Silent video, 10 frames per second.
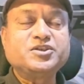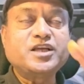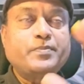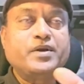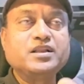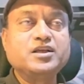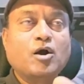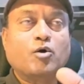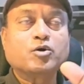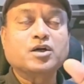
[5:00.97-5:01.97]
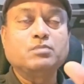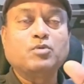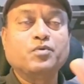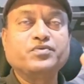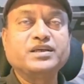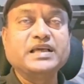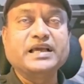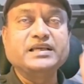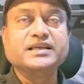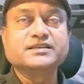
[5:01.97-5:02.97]
shaping the outcome of
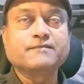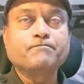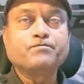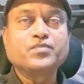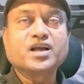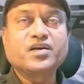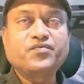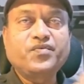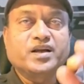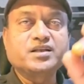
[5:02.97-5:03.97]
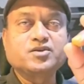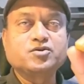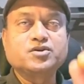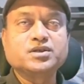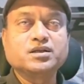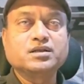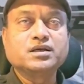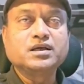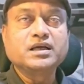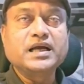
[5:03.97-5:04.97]
EIAs, conflict resolution,
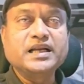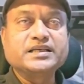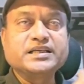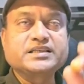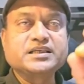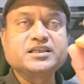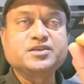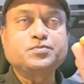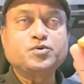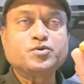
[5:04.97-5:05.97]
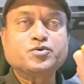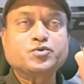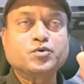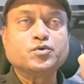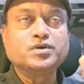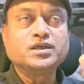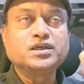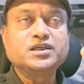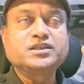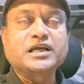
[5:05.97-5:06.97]
addressing disputes through
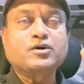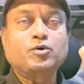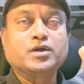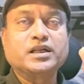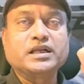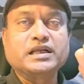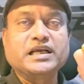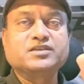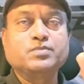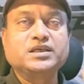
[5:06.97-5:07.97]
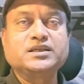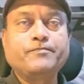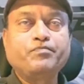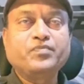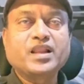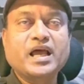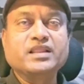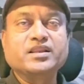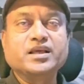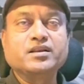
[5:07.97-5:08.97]
stakeholder engagement,
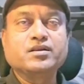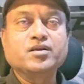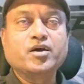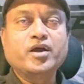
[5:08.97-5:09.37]
and then